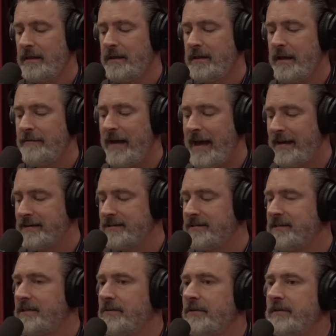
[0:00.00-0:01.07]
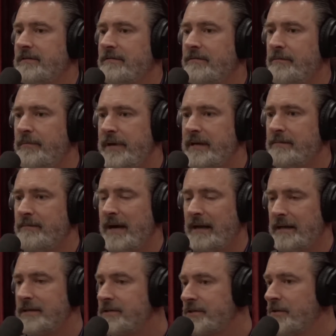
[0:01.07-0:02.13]
They've had a series of big
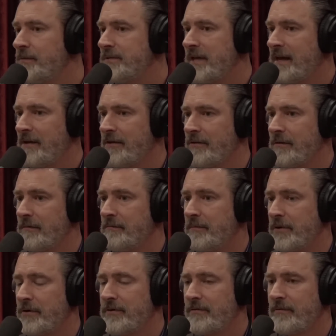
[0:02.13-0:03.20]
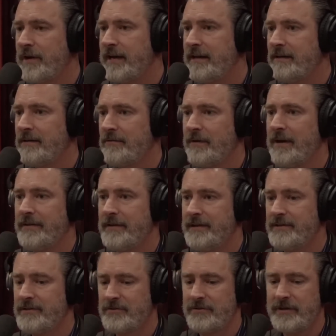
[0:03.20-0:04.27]
melon scoops out of their birth rate throughout the
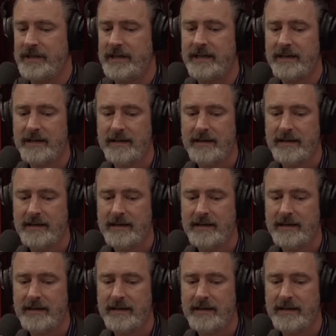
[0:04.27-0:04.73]
history.